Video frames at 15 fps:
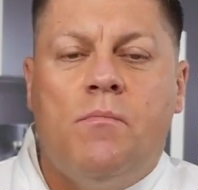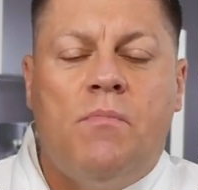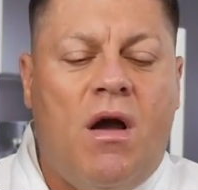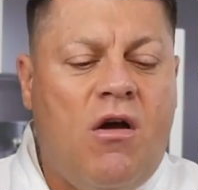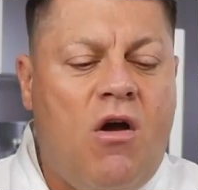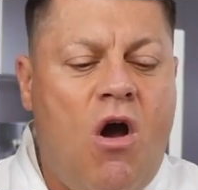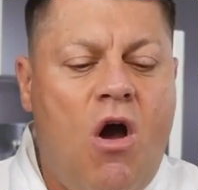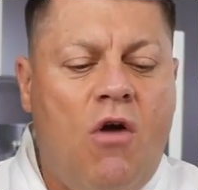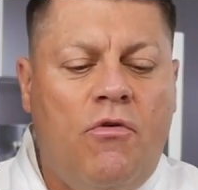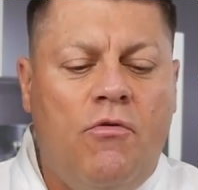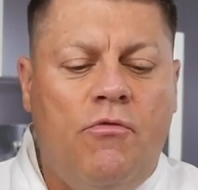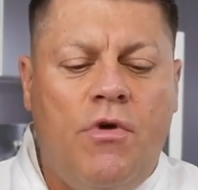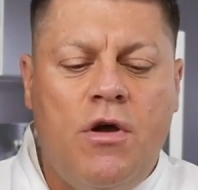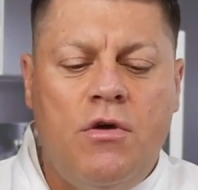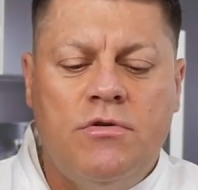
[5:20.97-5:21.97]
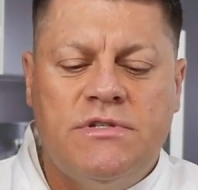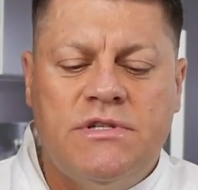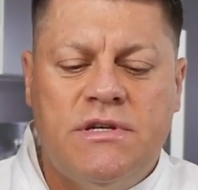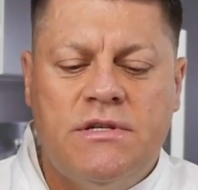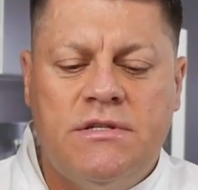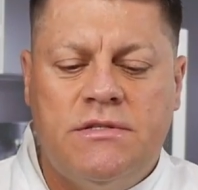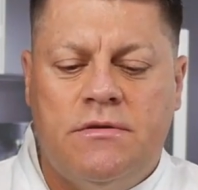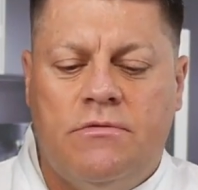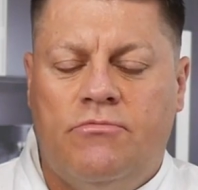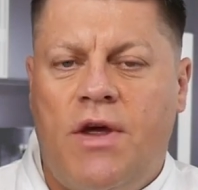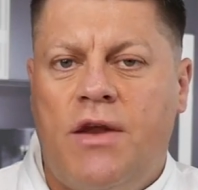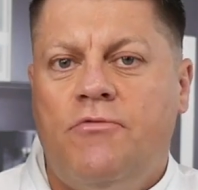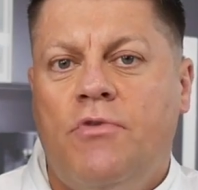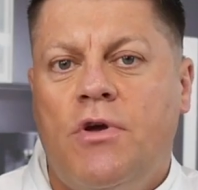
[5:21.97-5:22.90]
baccara roses, red